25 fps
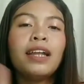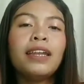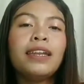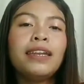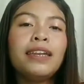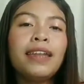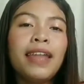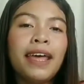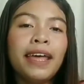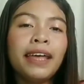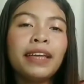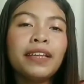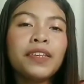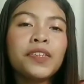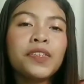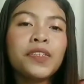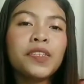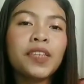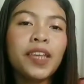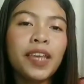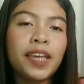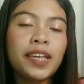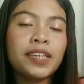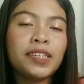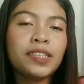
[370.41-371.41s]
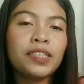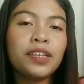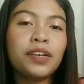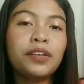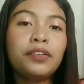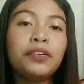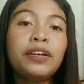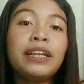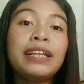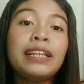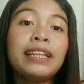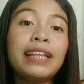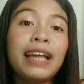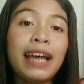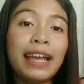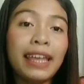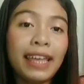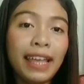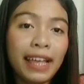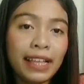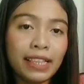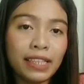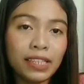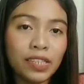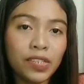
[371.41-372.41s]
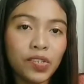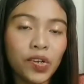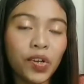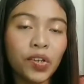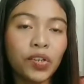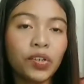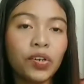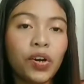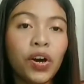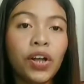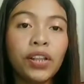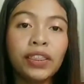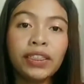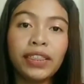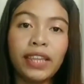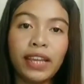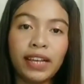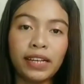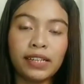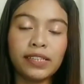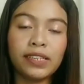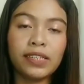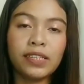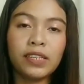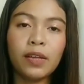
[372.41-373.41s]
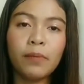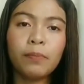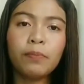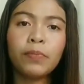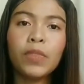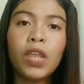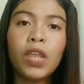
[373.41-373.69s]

Next is reliance on context.